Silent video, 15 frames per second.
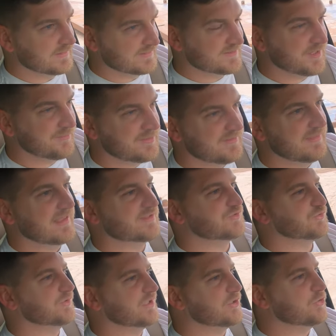Something
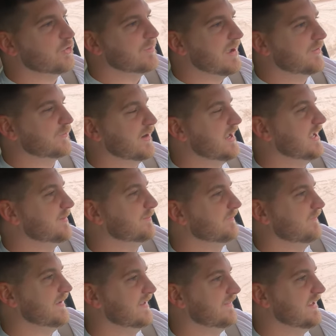that's really cool about Ram,
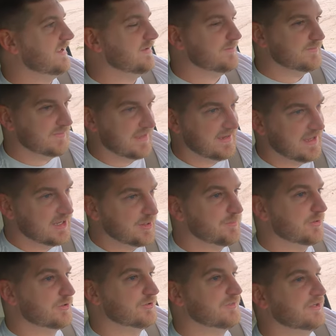man, they they get up
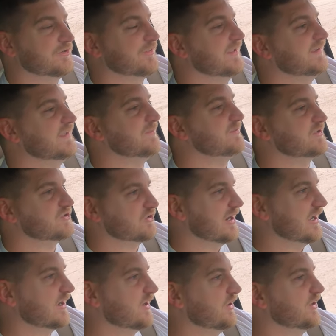earlier, they keep the
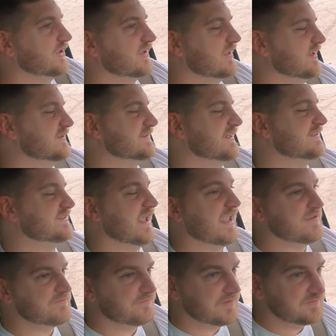track good, because it's
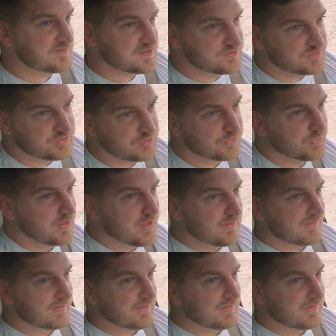eight fifty-two,